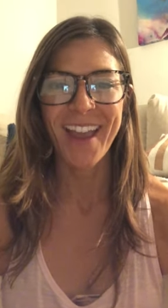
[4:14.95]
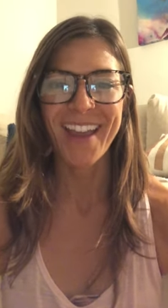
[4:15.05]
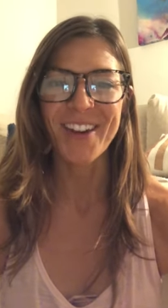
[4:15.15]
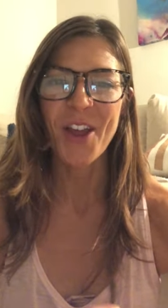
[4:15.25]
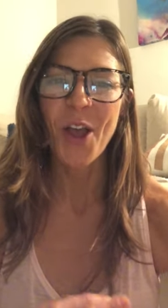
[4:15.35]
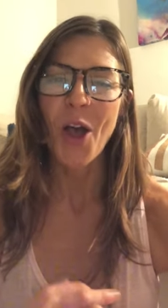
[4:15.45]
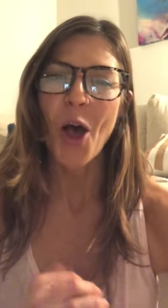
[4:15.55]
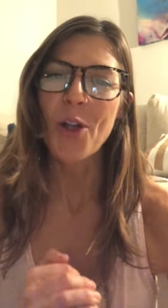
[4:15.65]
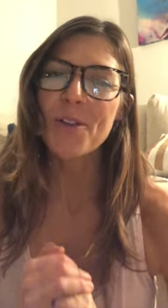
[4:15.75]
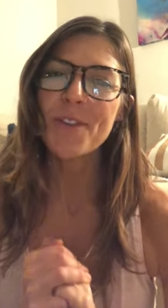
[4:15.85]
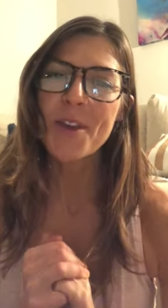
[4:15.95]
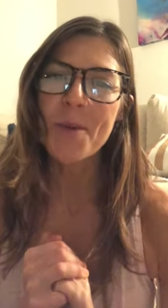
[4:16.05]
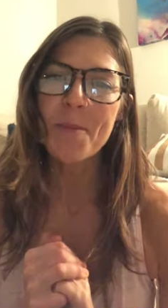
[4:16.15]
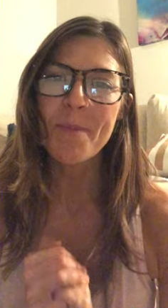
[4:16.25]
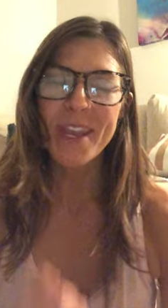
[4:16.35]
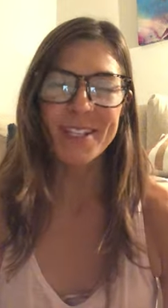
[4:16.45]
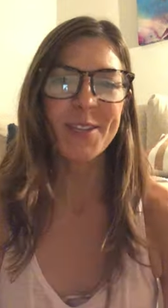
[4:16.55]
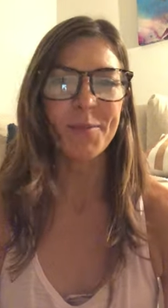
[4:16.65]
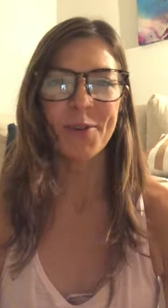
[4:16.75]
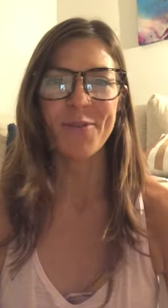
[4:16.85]
And all of the
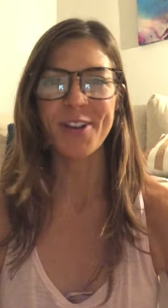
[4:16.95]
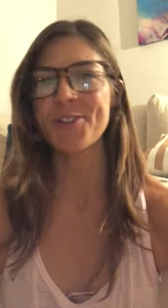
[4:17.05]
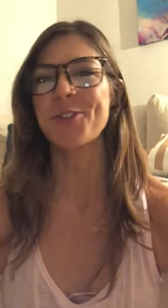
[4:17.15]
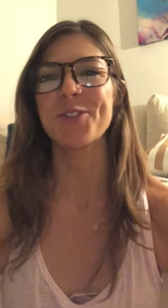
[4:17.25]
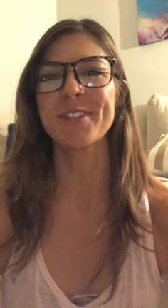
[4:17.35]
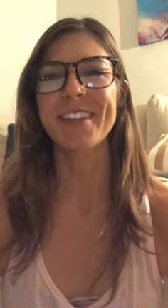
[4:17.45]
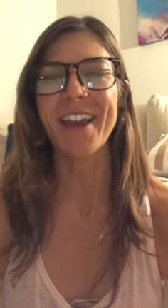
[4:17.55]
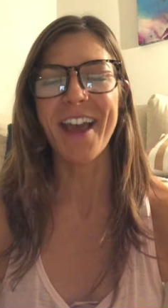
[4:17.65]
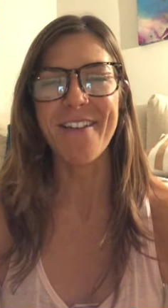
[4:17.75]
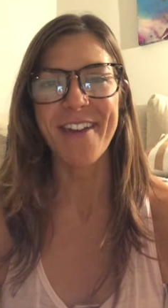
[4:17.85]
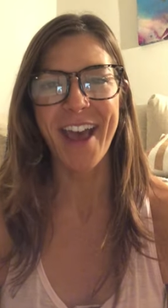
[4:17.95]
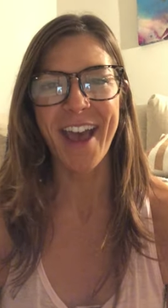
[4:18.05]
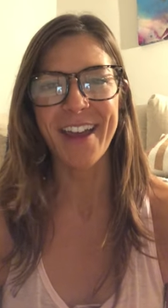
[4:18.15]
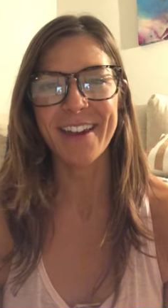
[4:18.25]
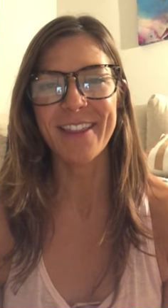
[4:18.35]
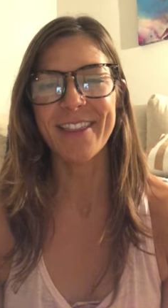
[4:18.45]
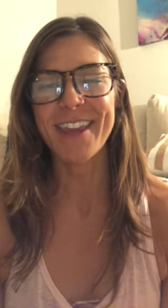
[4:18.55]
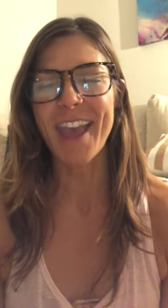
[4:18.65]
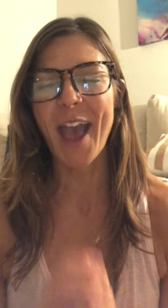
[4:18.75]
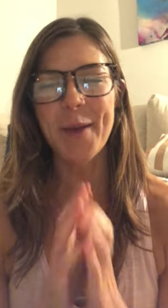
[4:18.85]
amazing professionals that I've had
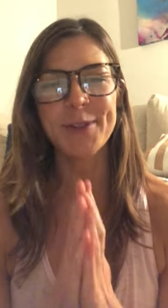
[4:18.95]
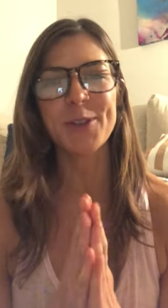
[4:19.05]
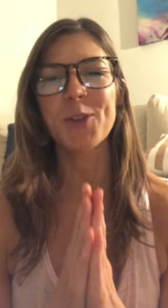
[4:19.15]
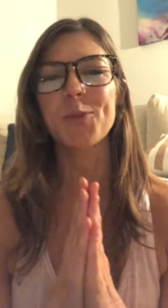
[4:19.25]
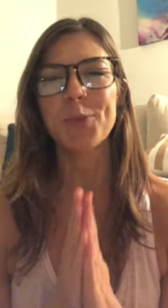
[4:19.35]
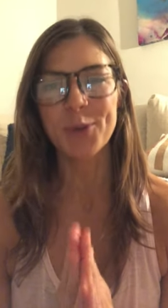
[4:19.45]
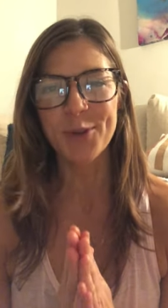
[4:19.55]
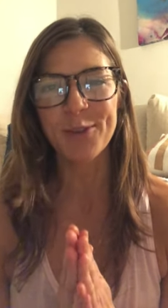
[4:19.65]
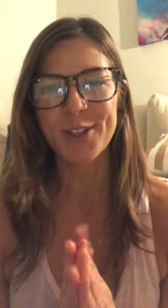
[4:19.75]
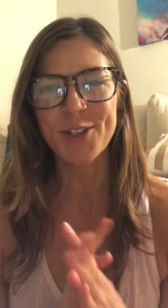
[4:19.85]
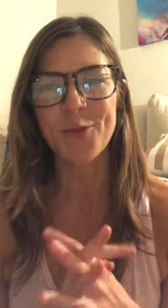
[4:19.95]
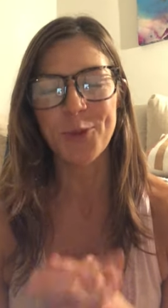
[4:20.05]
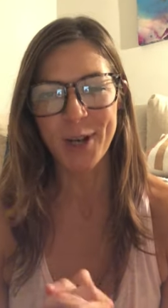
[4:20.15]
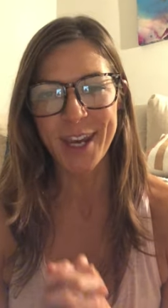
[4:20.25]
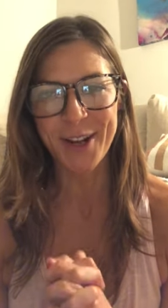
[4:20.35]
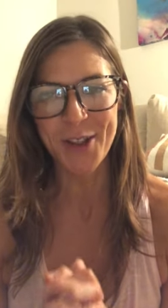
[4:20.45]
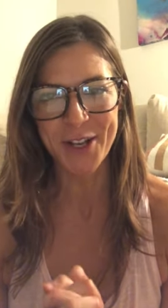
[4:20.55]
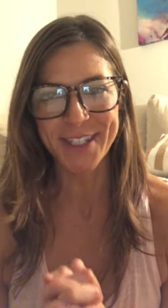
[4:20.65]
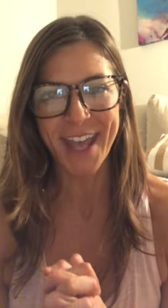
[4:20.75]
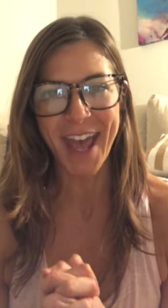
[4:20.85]
the absolute privilege of working
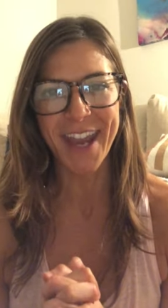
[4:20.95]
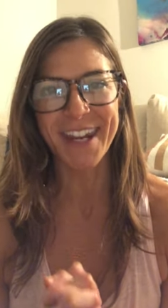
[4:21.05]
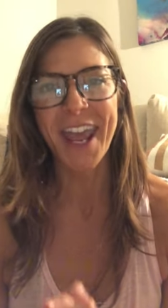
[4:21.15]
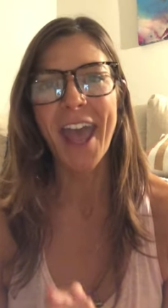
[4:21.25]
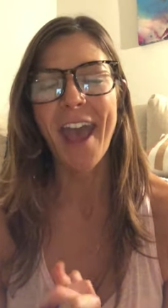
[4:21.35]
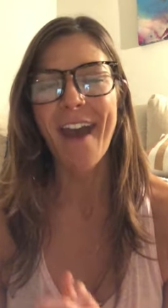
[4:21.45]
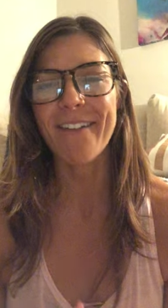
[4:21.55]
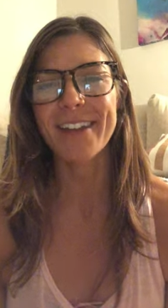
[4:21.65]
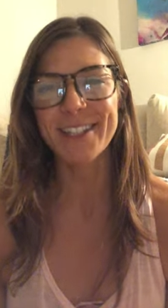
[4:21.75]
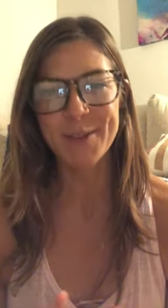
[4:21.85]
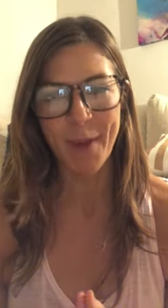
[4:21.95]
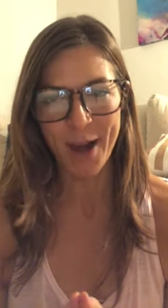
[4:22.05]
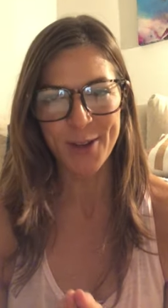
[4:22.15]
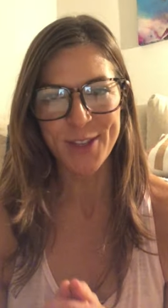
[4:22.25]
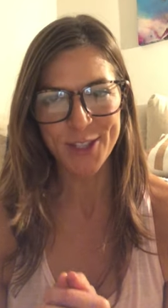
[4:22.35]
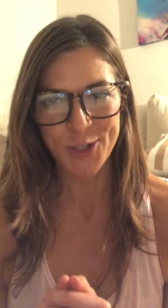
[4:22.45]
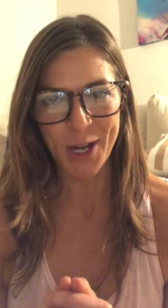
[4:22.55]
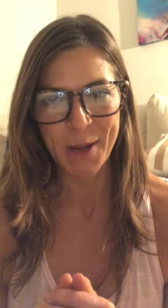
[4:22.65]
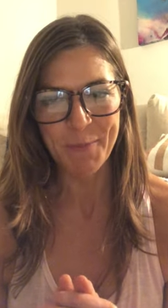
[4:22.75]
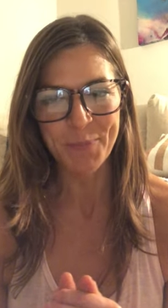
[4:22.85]
alongside have inspired this
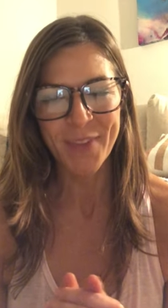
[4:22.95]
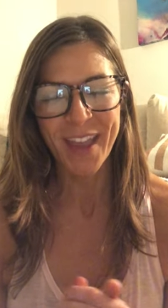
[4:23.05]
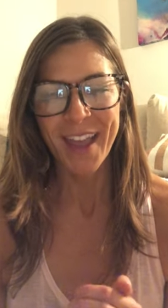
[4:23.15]
dream.